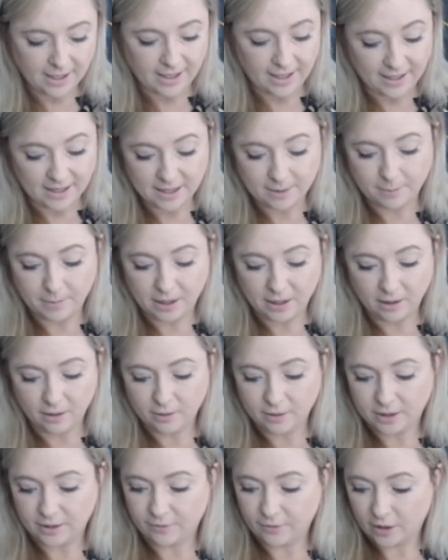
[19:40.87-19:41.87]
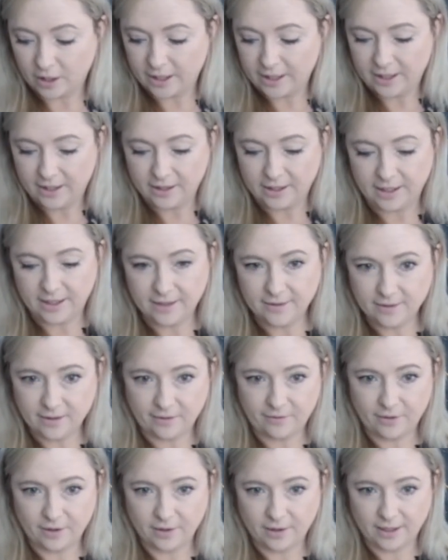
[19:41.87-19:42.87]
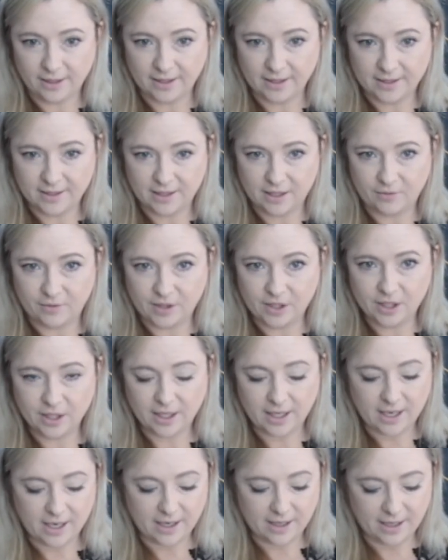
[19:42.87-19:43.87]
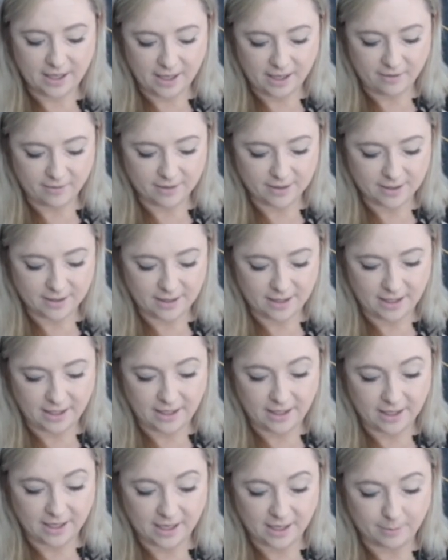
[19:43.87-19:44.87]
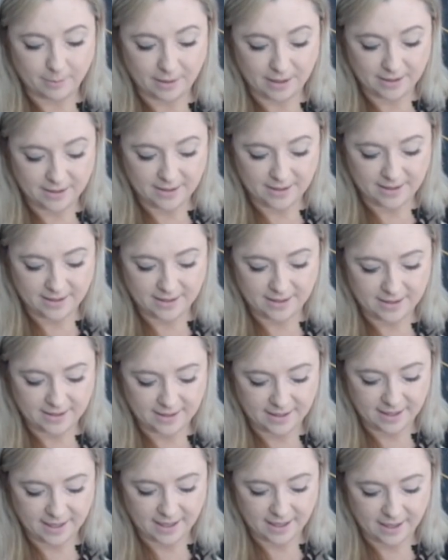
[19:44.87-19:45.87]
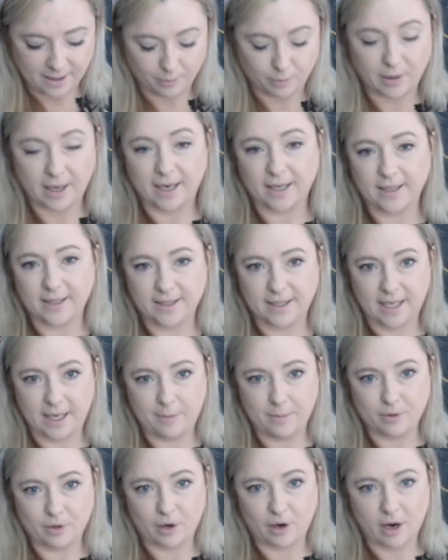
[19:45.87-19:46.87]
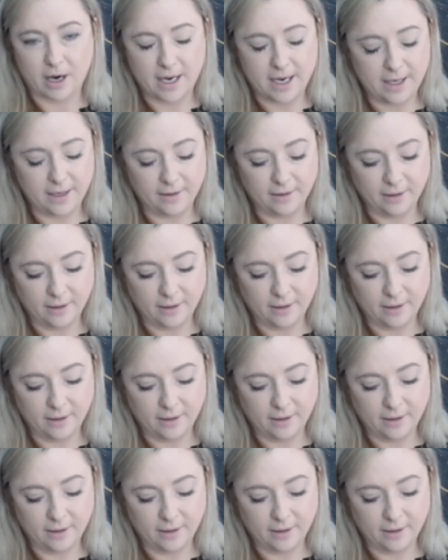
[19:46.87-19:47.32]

In the middle, dividing these, I feel like there's a division card here. It's the consistency card. Practice, keep trying.